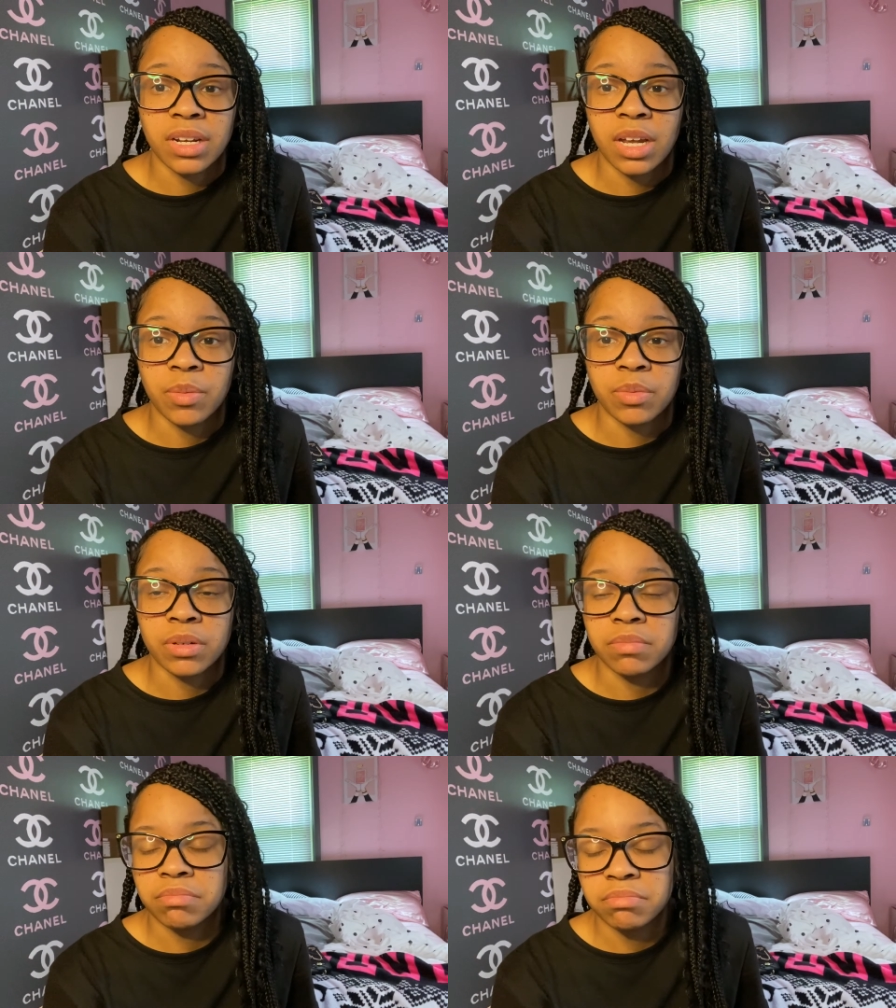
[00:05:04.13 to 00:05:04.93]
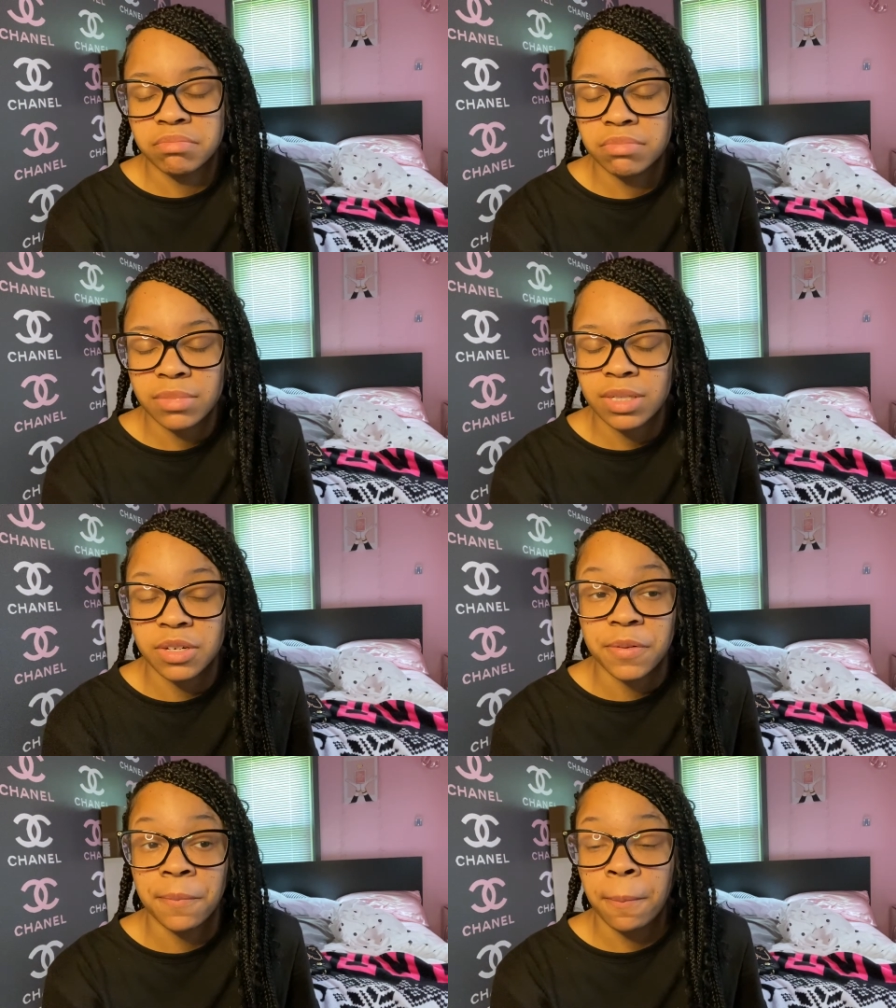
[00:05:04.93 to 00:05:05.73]
happened. So
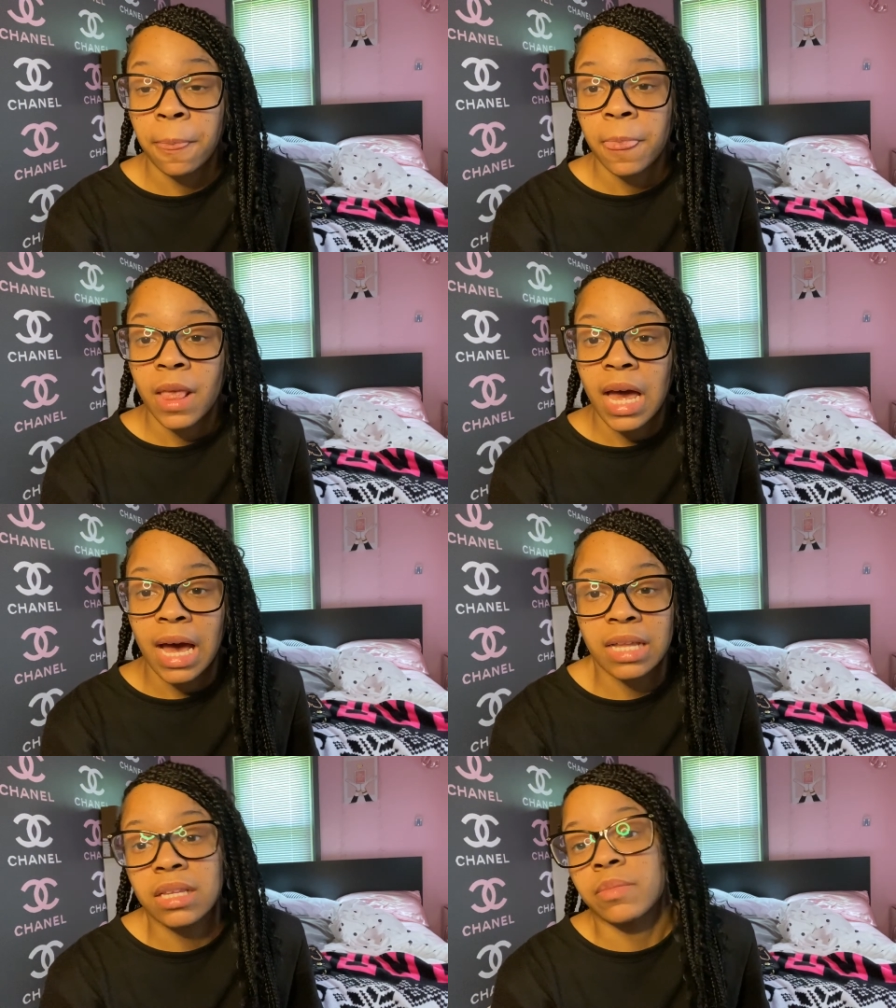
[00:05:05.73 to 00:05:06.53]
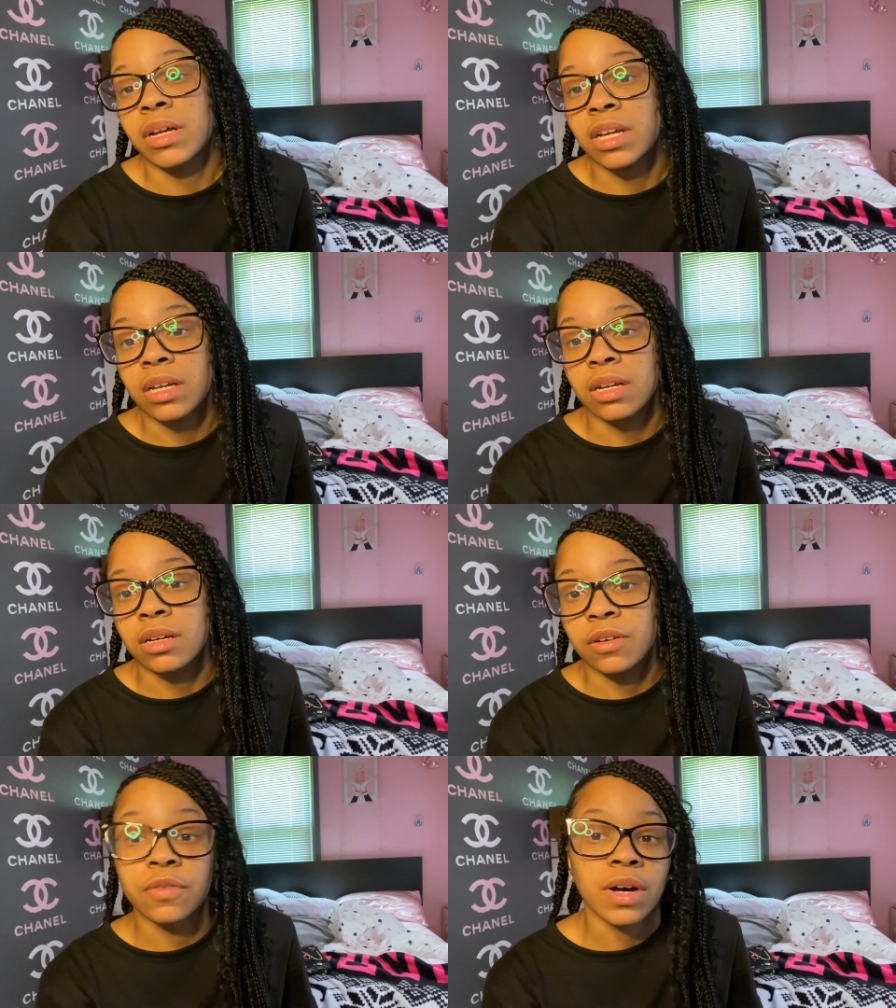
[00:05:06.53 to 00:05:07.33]
I think my daddy had a
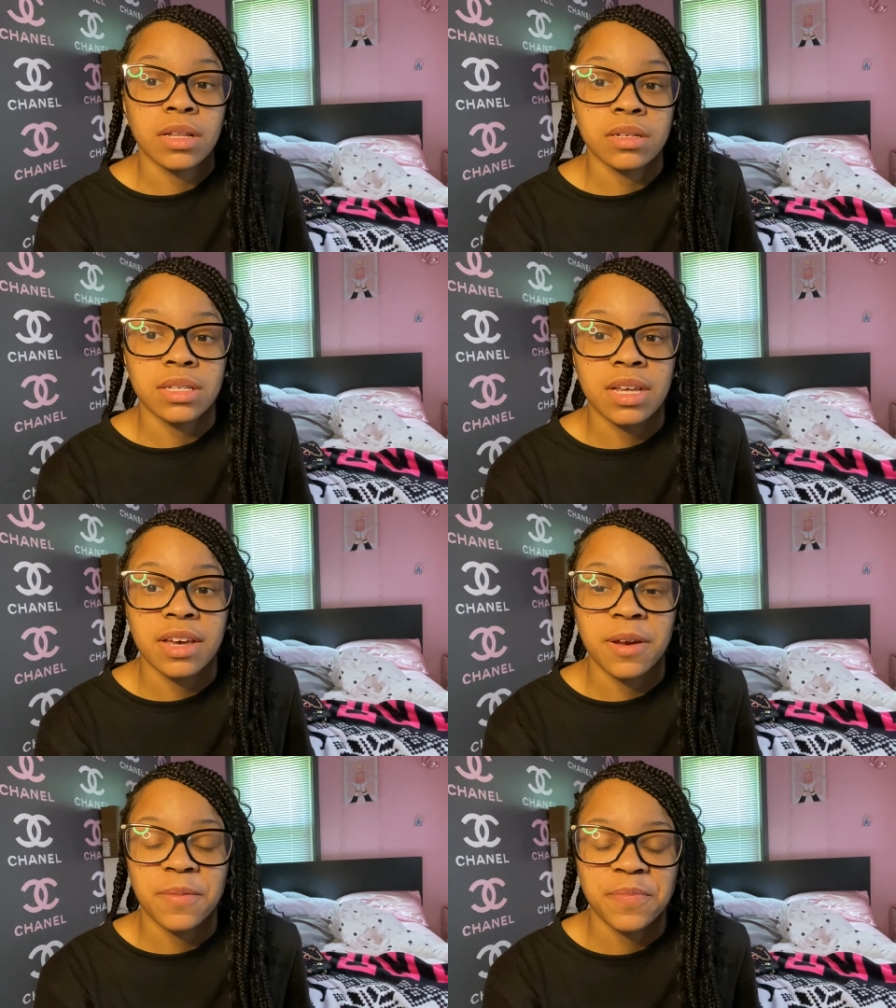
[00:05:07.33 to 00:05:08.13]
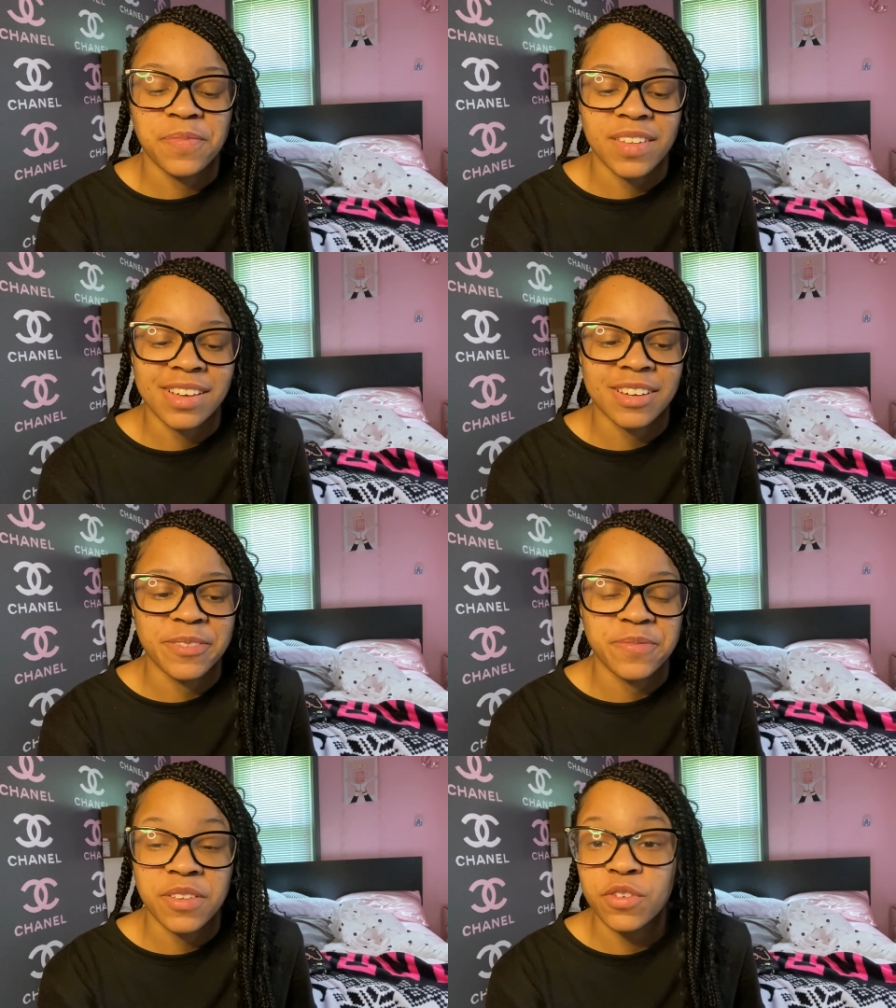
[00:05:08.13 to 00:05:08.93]
good Father's Day. Um,
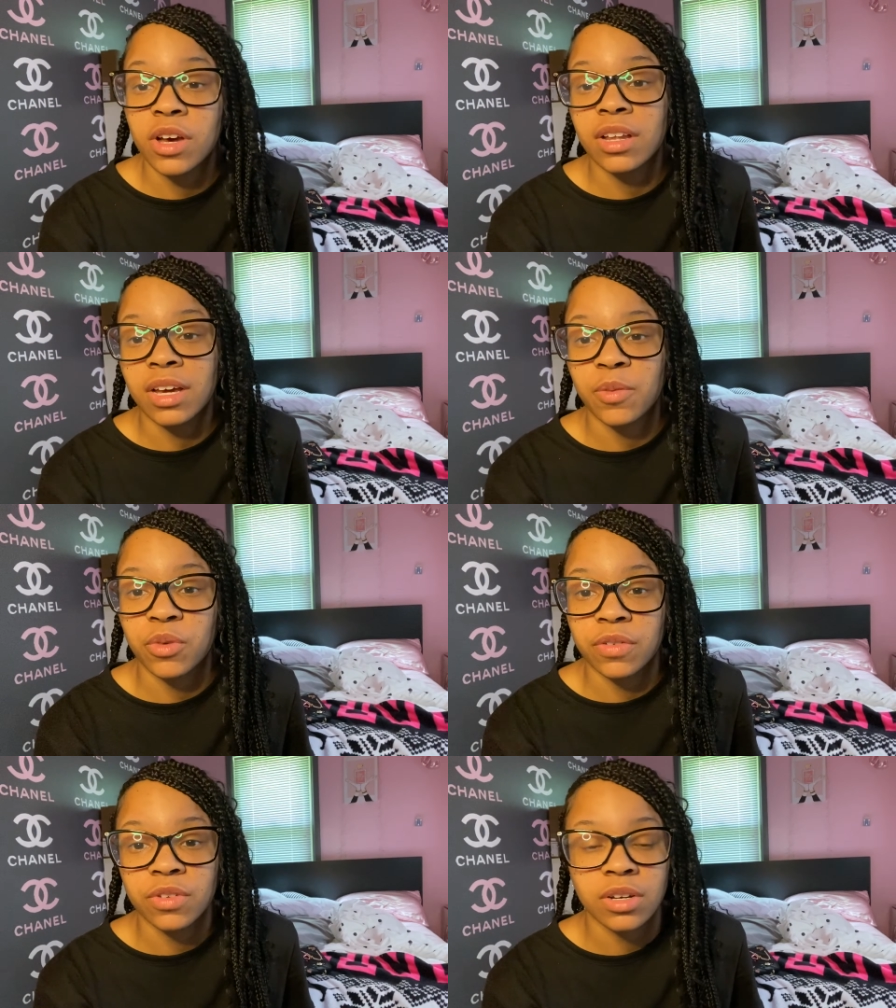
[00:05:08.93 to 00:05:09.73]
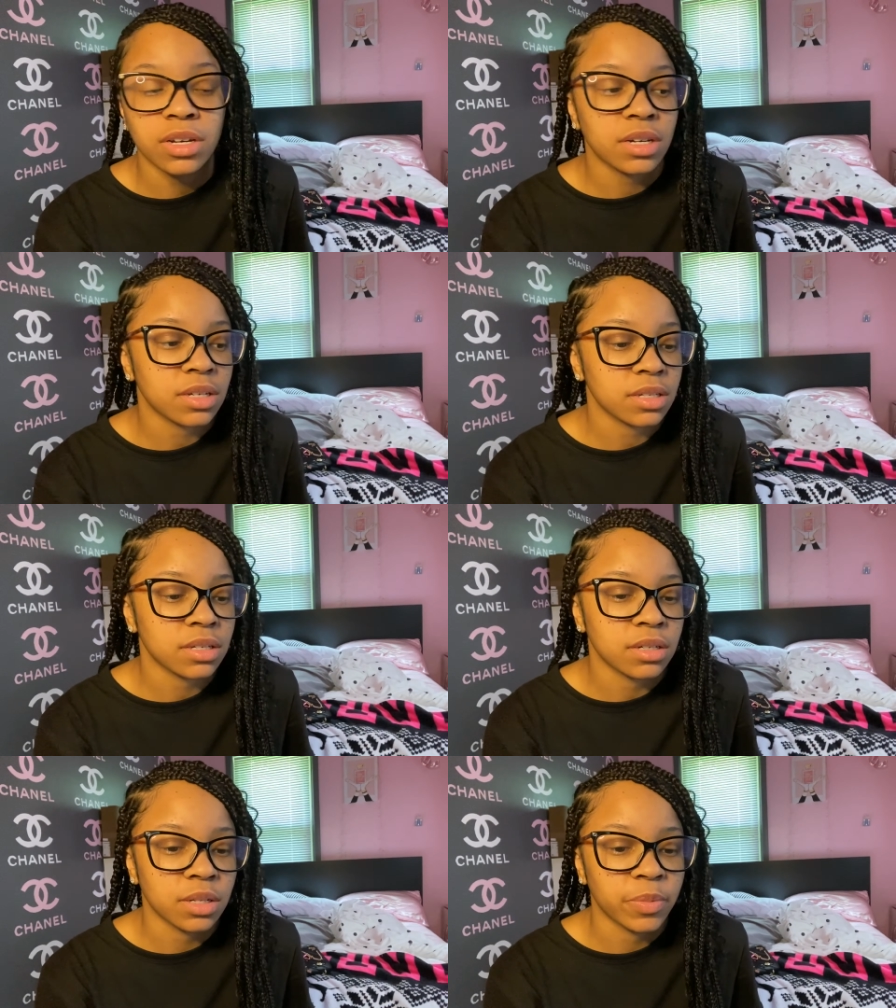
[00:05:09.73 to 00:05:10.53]
if y'all like more vlogs,
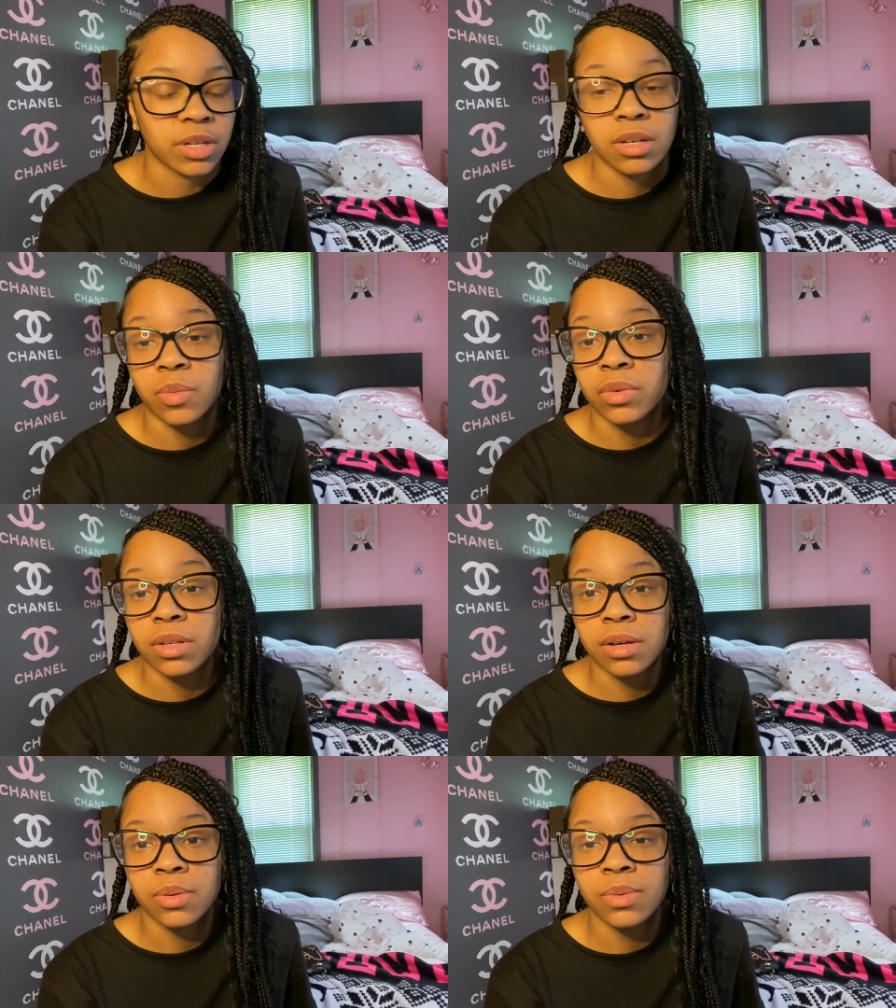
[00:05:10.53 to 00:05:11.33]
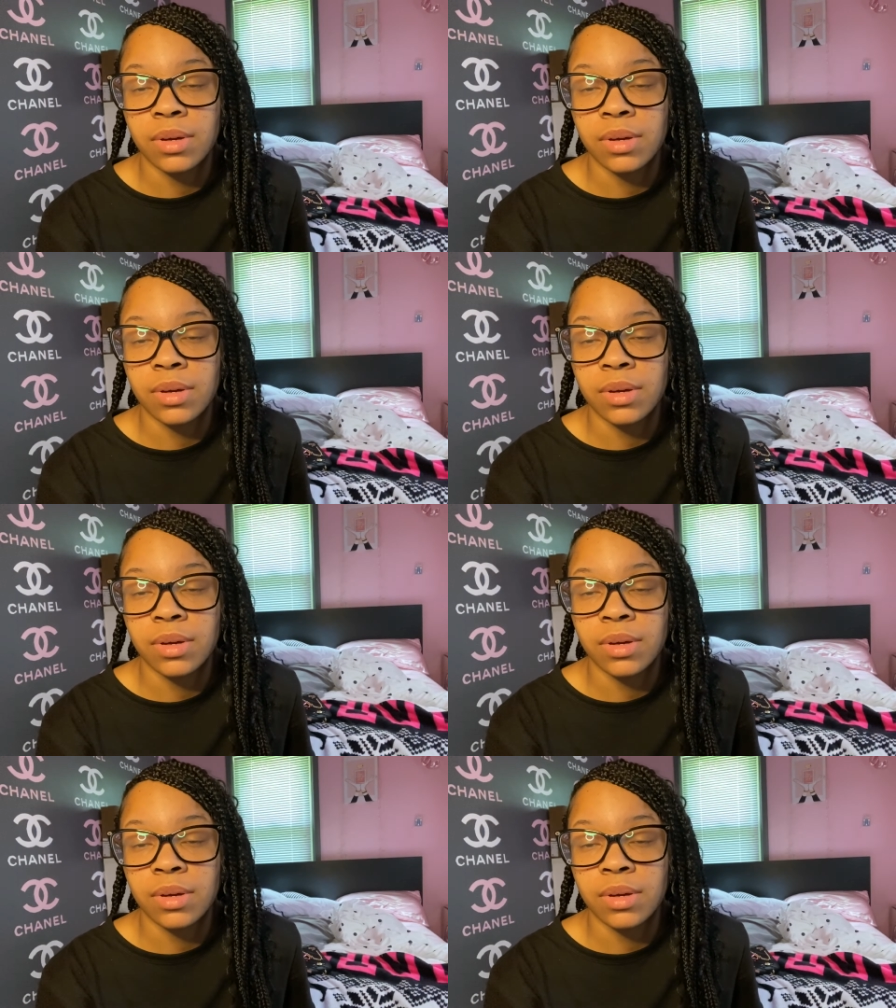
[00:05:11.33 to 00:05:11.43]
uh, let me know down below.